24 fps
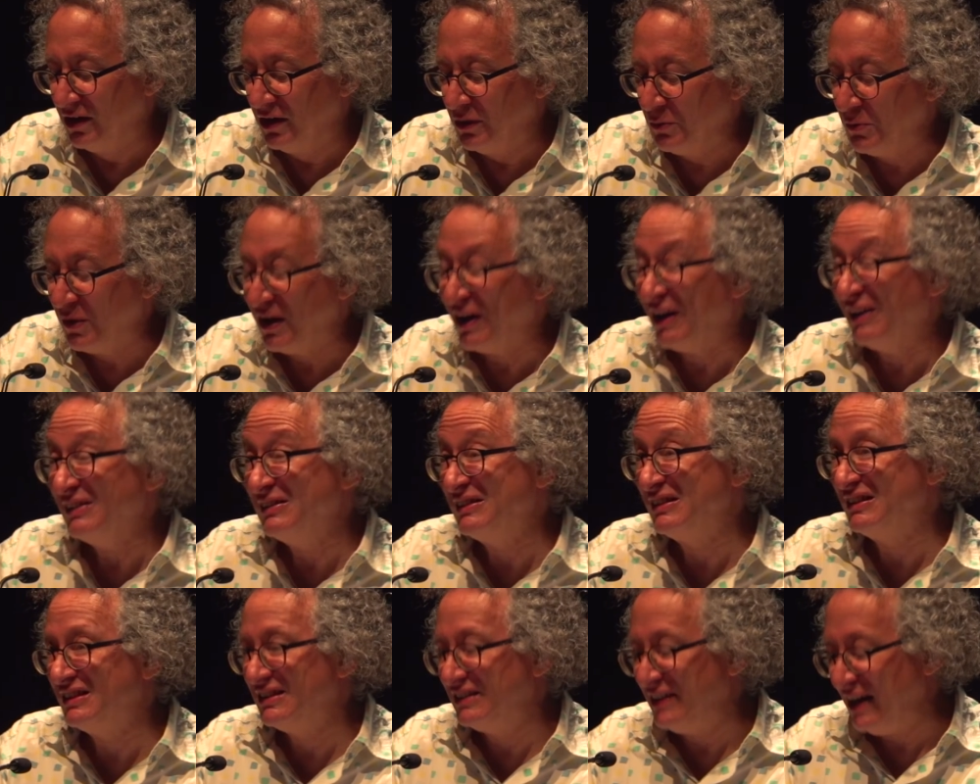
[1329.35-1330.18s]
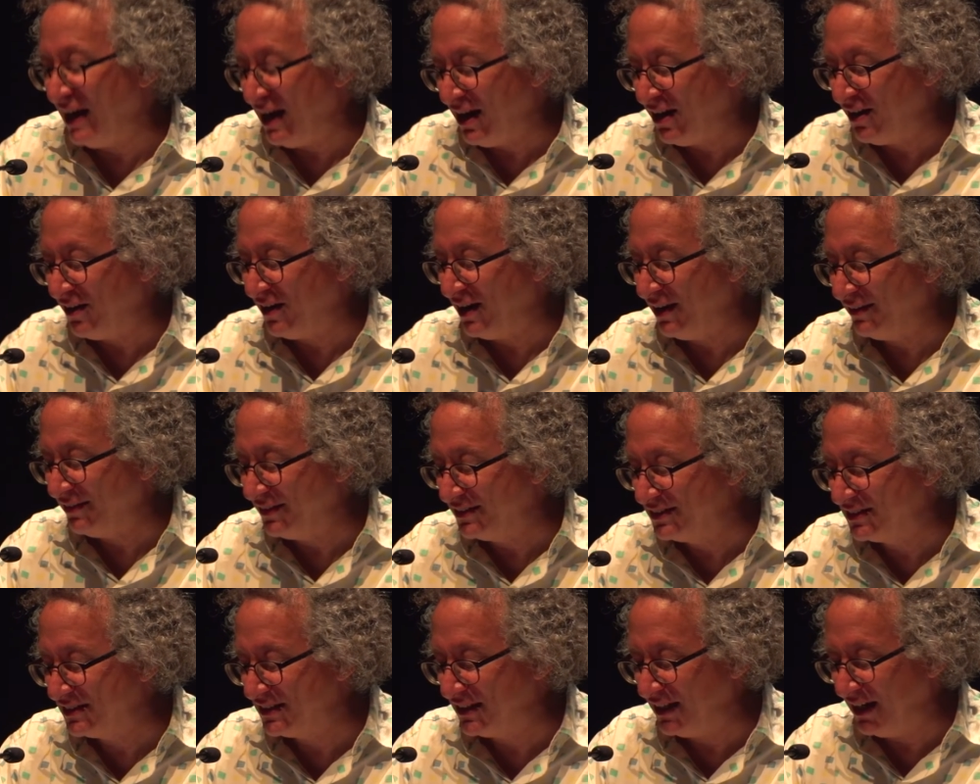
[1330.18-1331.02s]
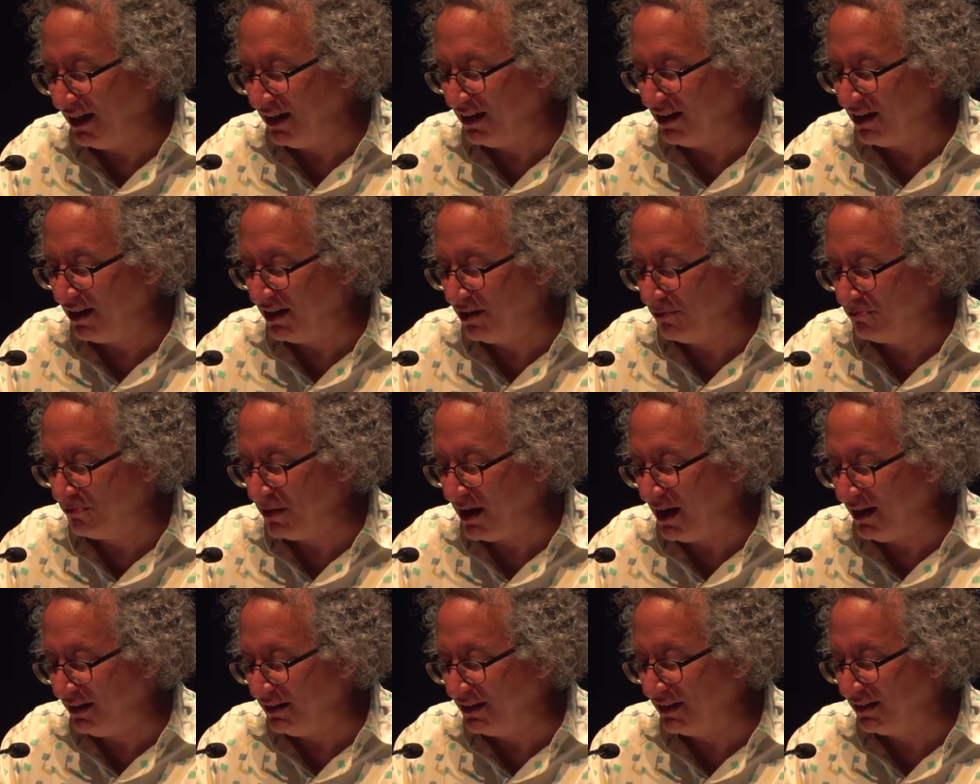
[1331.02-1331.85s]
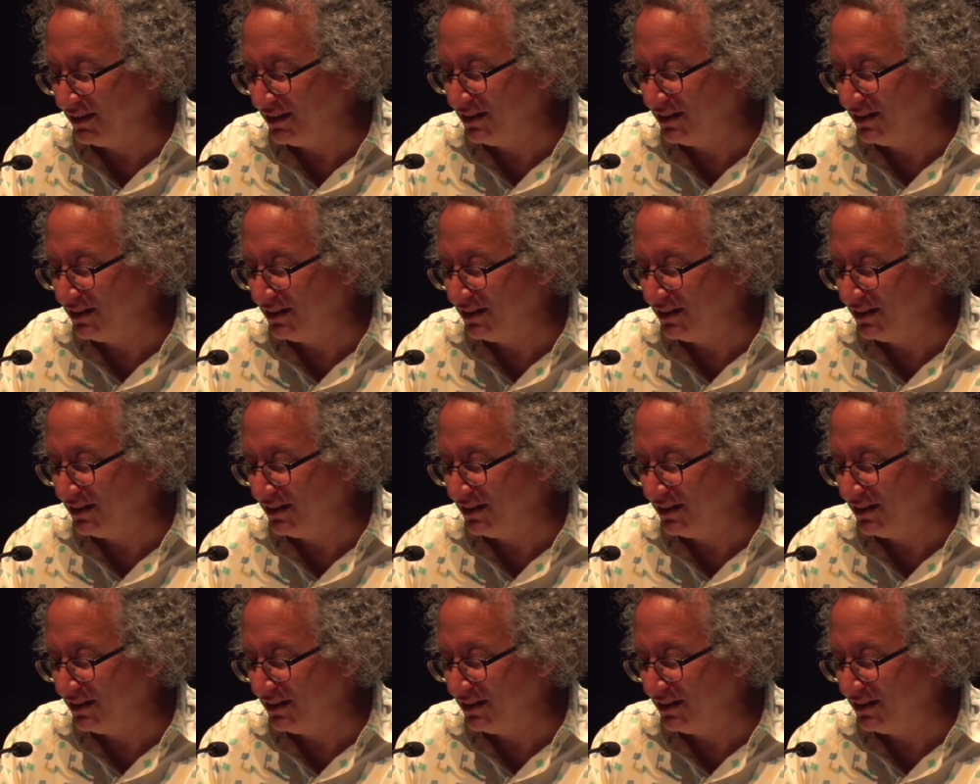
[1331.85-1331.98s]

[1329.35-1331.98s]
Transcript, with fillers: When I stare at the scene I am painting,